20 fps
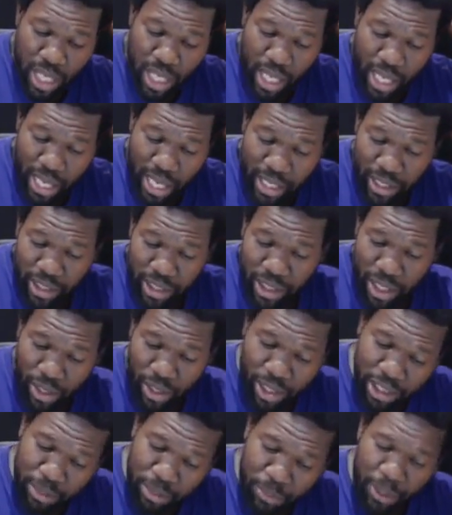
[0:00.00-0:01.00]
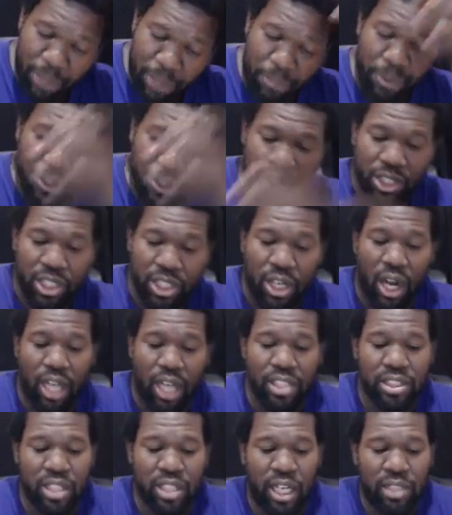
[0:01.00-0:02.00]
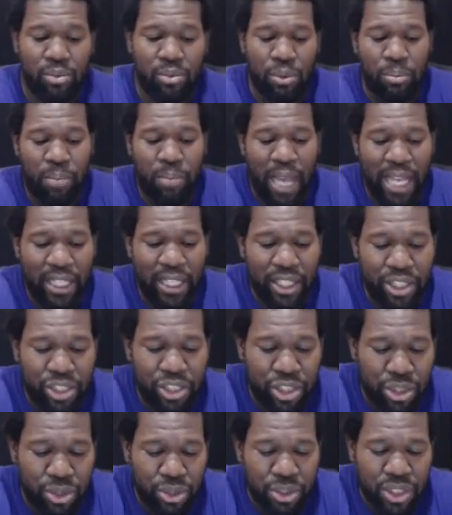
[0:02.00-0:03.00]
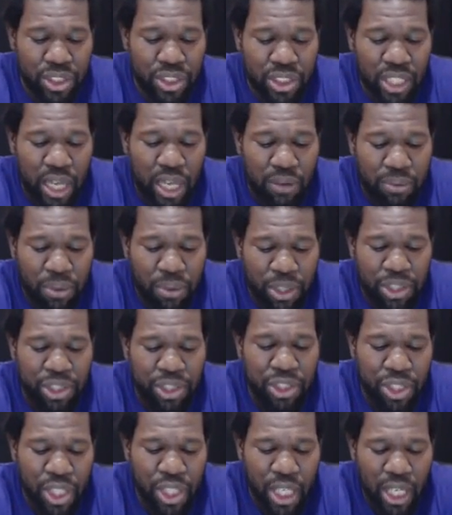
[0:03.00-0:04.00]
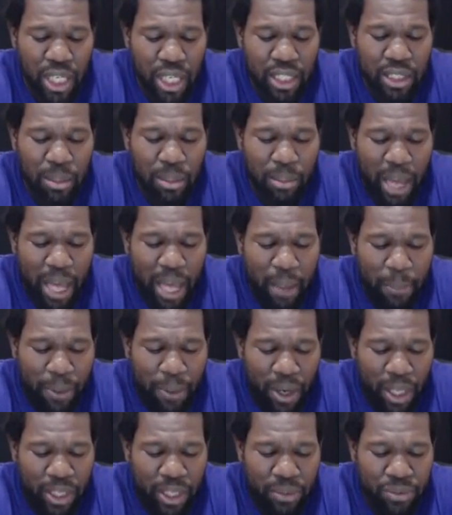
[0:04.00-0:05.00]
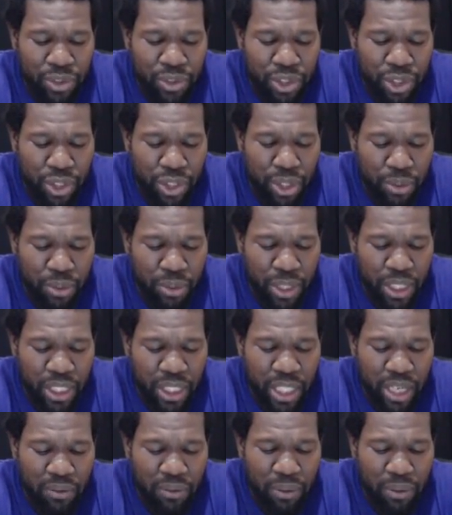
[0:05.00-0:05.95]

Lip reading: And the Turkish people, Khazars, were mainly Jews in South Russia. The main part of Jewry never